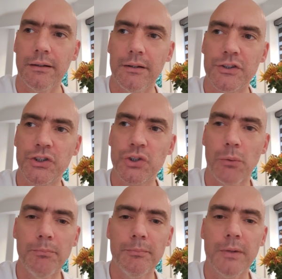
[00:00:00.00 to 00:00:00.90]

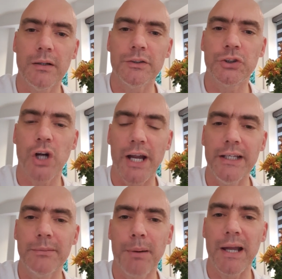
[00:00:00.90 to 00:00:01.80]
some
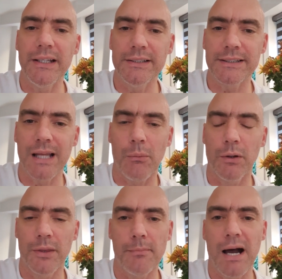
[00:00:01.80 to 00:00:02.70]
trade paints now on
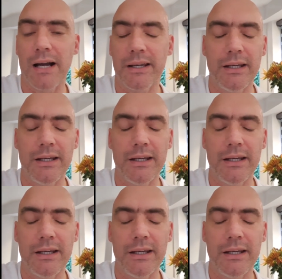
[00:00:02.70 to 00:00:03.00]
the market,